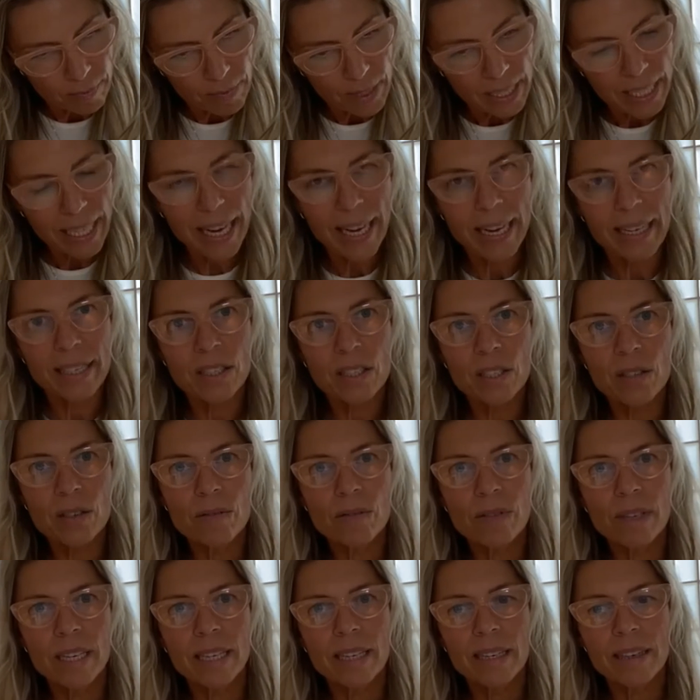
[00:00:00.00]
Yeah, so
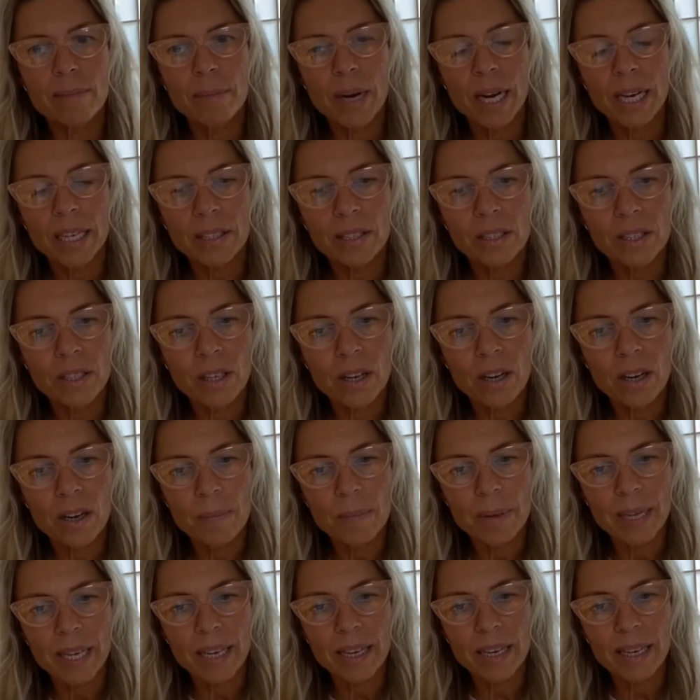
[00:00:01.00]
really my
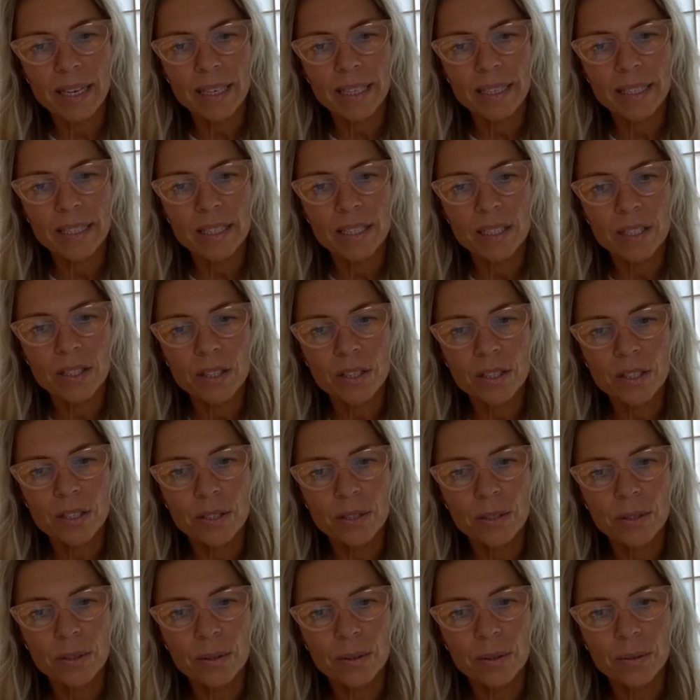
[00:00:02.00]
job is
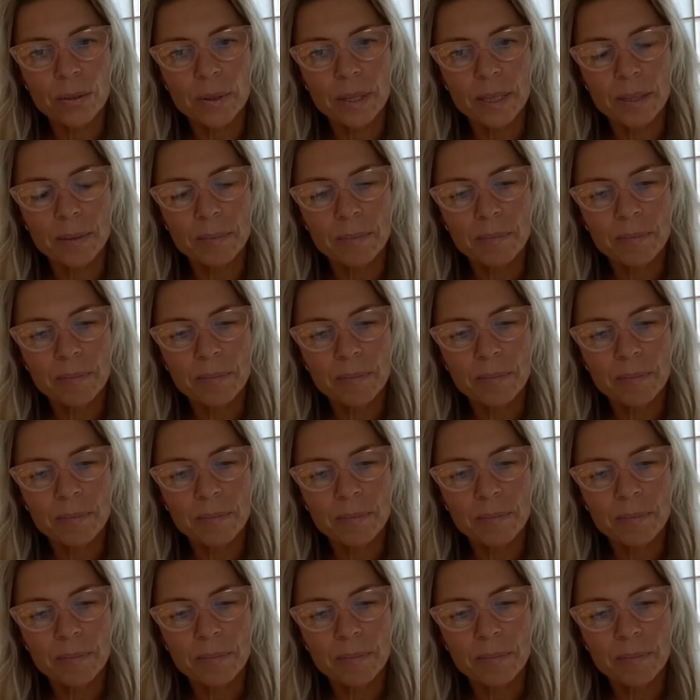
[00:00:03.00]
to